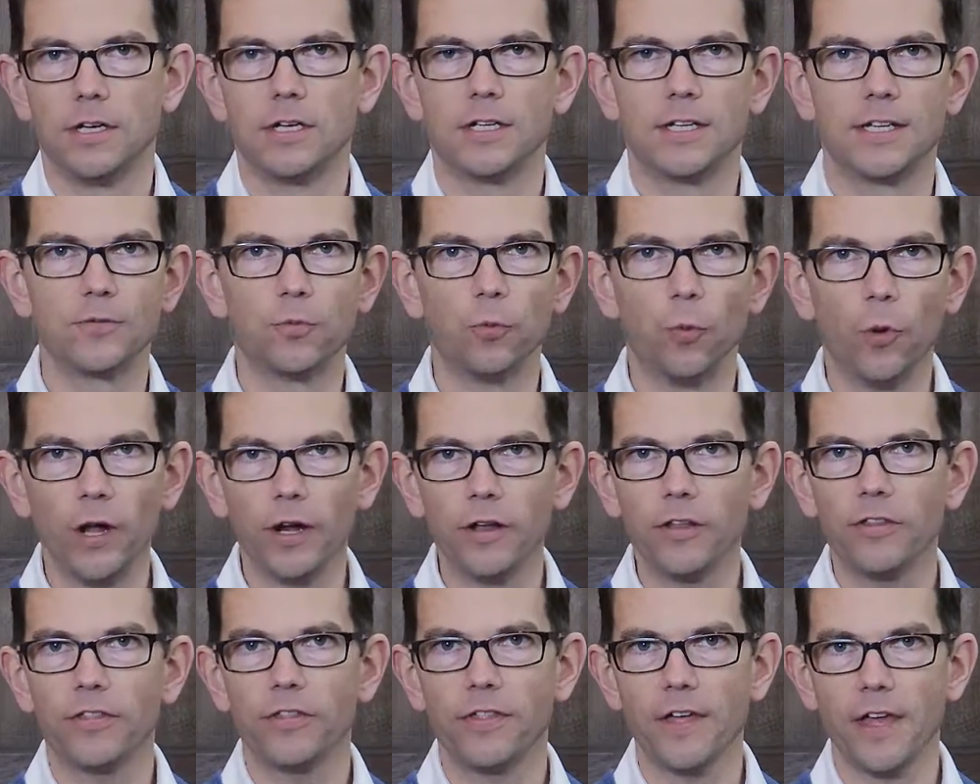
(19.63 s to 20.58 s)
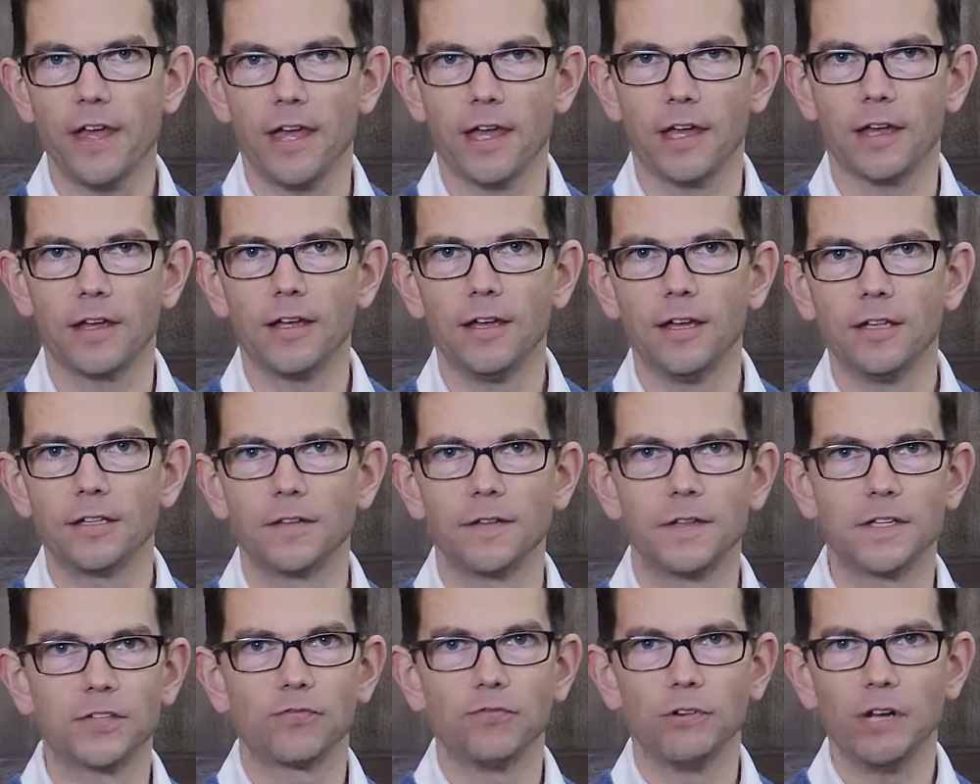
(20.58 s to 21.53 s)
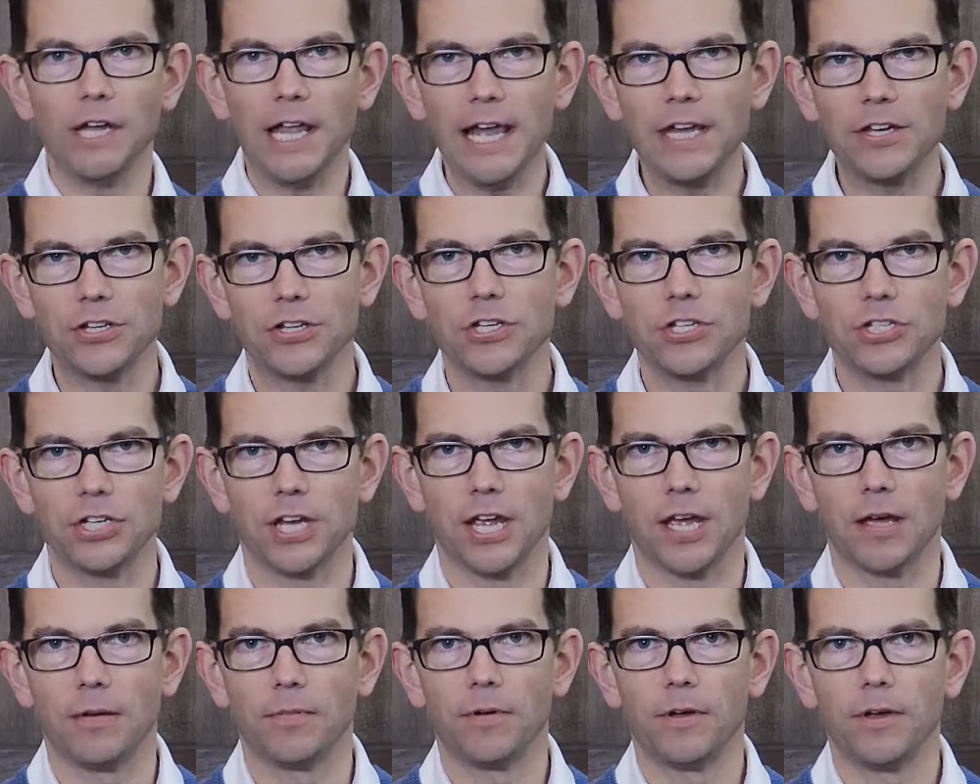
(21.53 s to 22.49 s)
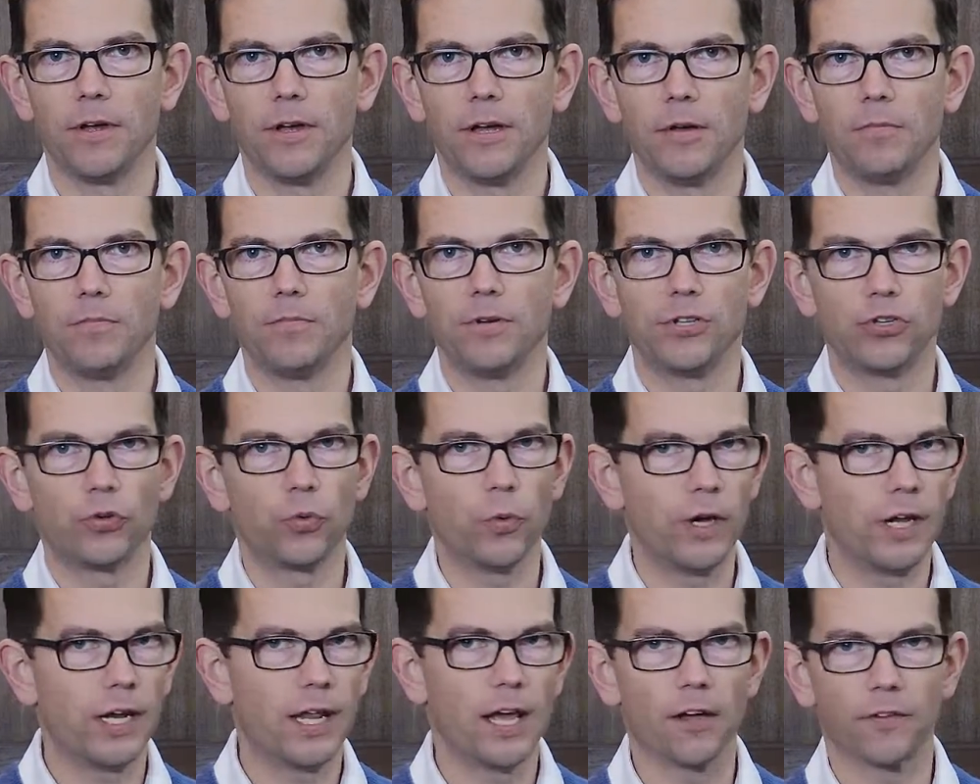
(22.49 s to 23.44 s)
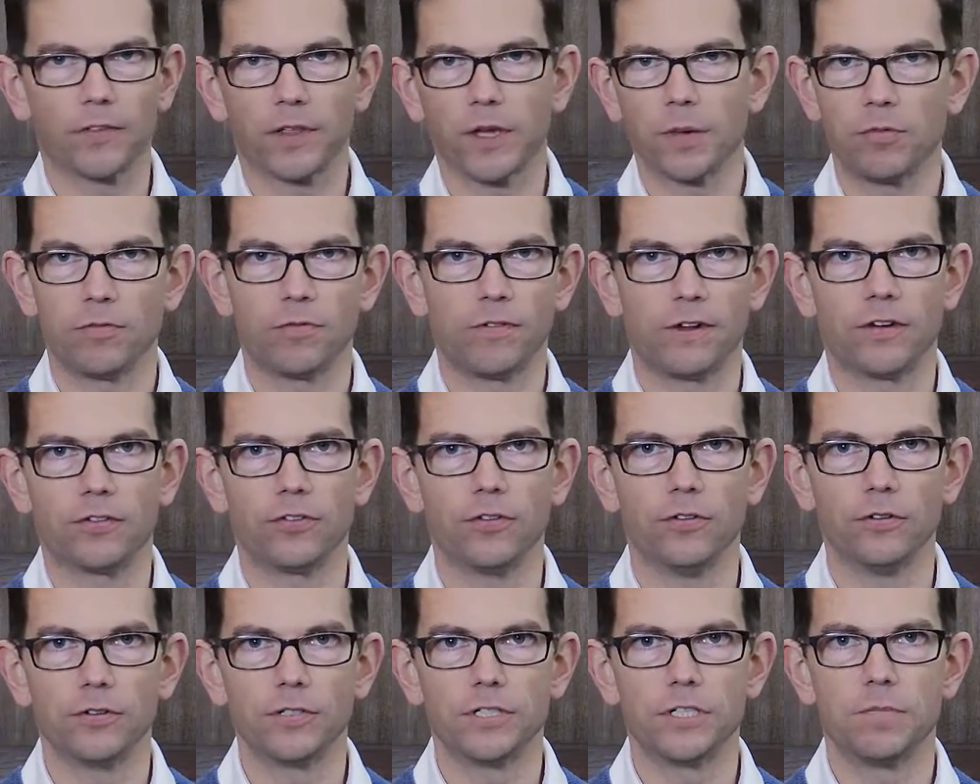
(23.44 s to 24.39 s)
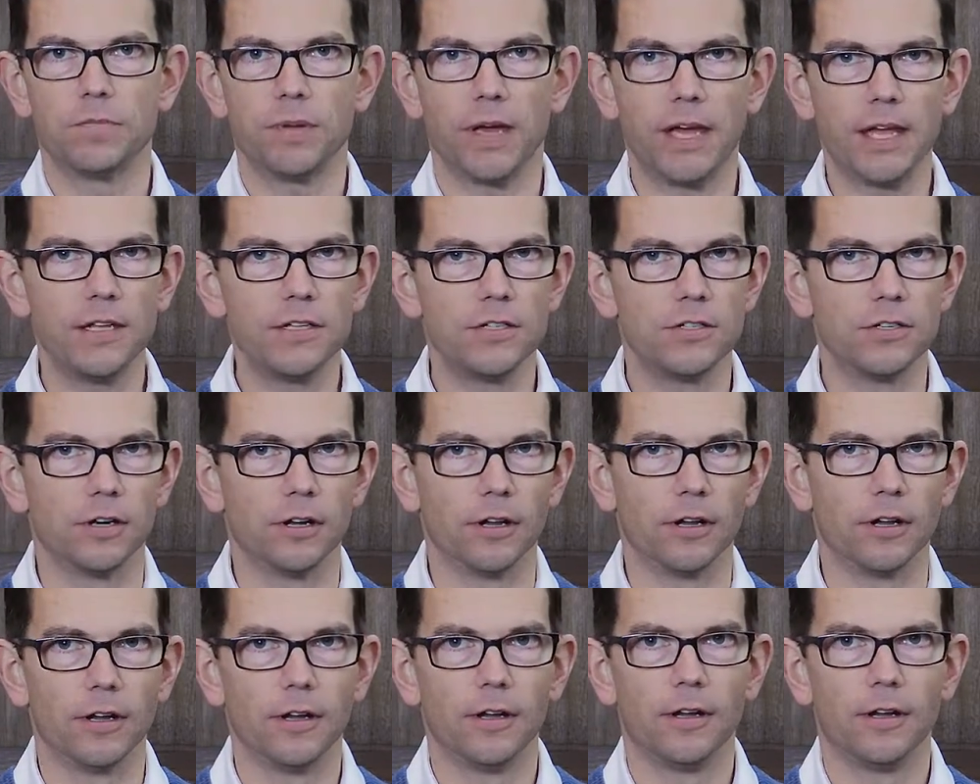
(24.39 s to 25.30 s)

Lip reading: There's one thing that this relationship between healthcare professionals depends on.